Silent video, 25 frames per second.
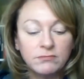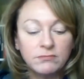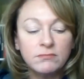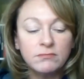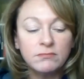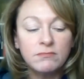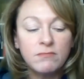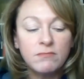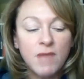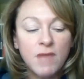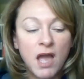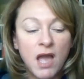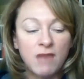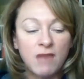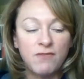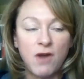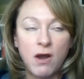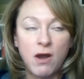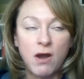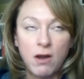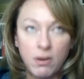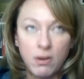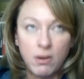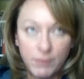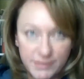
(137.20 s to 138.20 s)
I've
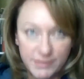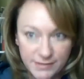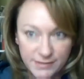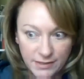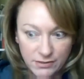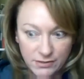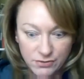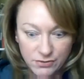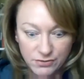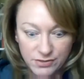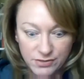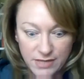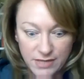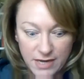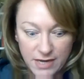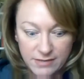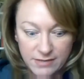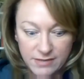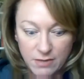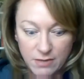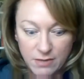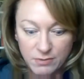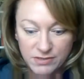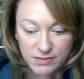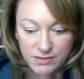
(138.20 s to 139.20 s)
always exercised. That
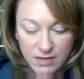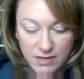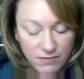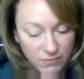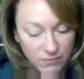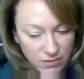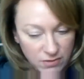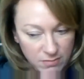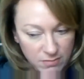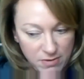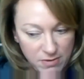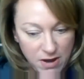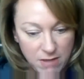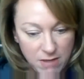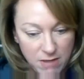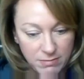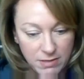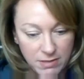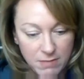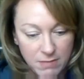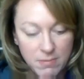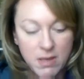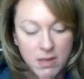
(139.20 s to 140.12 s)
was never a problem.